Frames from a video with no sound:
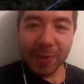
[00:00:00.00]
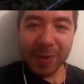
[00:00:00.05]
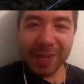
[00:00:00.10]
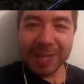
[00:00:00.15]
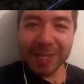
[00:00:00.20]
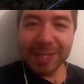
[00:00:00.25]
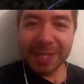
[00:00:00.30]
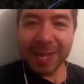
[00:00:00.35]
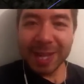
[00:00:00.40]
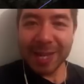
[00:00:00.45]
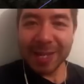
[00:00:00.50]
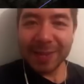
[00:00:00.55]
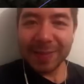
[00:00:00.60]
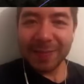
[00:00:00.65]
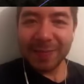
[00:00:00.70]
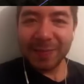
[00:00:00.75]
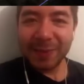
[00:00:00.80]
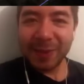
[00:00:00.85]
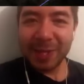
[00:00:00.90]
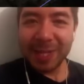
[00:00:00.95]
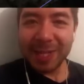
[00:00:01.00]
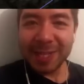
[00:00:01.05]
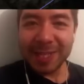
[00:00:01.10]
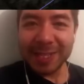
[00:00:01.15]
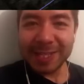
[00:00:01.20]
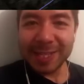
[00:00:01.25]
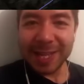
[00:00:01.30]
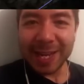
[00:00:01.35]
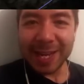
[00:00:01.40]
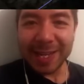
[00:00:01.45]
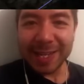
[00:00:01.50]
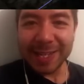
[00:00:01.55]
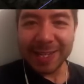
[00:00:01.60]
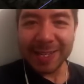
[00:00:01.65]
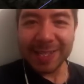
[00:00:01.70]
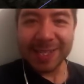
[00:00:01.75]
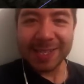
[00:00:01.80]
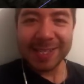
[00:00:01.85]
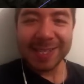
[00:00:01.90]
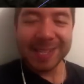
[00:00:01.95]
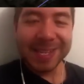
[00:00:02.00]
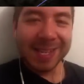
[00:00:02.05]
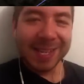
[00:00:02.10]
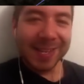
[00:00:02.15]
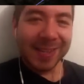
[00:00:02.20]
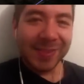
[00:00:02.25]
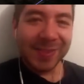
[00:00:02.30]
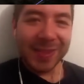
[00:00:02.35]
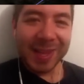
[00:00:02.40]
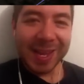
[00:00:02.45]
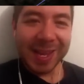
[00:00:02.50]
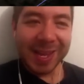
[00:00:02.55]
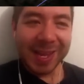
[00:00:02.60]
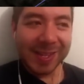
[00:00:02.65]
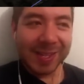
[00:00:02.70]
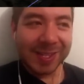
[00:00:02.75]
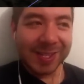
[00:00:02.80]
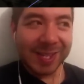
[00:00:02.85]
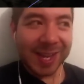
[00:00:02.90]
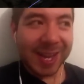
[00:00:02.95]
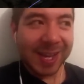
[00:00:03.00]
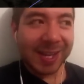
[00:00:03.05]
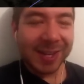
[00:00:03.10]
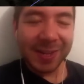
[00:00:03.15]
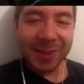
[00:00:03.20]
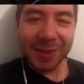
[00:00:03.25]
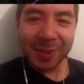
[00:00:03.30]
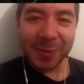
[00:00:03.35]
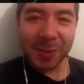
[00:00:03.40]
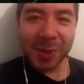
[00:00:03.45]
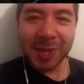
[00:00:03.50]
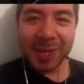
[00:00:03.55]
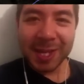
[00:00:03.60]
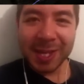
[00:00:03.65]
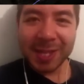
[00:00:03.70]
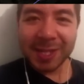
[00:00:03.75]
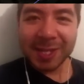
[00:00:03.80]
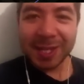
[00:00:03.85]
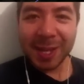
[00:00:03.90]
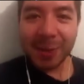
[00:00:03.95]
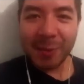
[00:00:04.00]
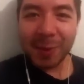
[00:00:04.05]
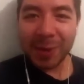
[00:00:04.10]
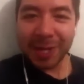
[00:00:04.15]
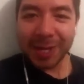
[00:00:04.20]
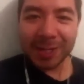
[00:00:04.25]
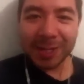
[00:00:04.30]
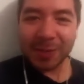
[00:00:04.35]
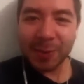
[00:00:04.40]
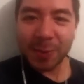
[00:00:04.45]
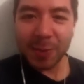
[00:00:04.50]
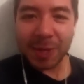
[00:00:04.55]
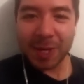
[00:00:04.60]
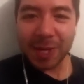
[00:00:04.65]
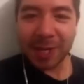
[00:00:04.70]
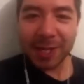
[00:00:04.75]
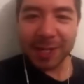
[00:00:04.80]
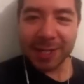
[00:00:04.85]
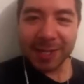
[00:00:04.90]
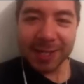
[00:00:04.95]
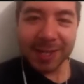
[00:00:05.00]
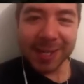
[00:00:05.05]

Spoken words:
It's not fully decide. It's they decide on 3 things that they would like to work on,